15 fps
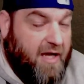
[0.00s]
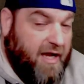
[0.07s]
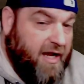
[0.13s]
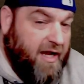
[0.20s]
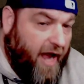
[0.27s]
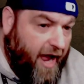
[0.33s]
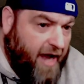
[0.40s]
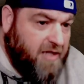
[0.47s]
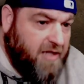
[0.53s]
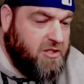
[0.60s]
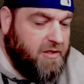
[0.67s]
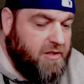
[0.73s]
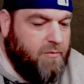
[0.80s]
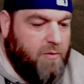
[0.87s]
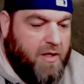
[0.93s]
I
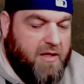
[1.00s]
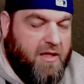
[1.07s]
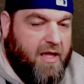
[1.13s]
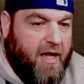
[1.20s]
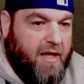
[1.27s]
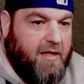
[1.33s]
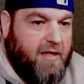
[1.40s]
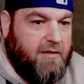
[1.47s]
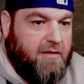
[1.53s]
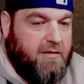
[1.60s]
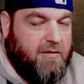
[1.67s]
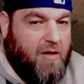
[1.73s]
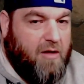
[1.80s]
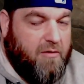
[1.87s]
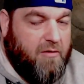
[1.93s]
actually run that
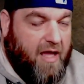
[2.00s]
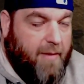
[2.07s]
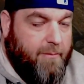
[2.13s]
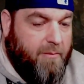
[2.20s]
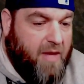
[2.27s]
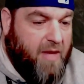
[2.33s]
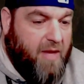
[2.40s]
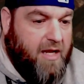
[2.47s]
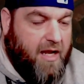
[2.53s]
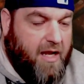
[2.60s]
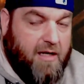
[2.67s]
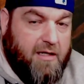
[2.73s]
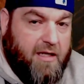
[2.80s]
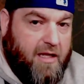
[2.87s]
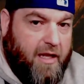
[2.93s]
main
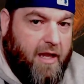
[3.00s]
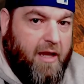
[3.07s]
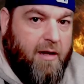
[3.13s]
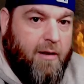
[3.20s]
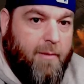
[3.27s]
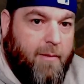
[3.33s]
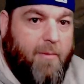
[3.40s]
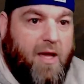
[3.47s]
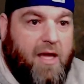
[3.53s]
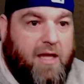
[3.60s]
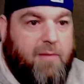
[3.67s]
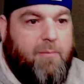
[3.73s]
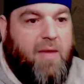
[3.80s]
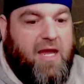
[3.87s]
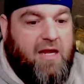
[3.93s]
hand in
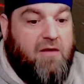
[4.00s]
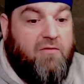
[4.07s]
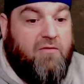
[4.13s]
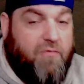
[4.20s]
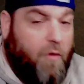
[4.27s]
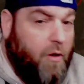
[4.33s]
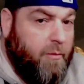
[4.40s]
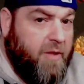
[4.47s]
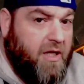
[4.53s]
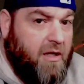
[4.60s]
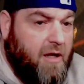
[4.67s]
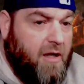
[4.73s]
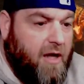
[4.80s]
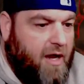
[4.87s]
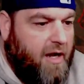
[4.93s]
my main
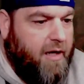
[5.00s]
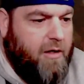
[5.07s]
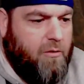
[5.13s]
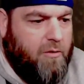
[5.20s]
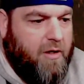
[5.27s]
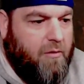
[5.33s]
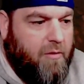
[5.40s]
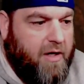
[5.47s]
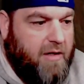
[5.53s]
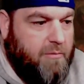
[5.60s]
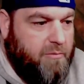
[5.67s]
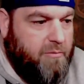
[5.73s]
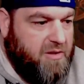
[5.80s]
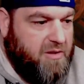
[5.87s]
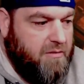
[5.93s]
farming high crit
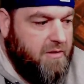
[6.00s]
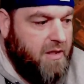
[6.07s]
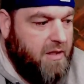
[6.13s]
rate build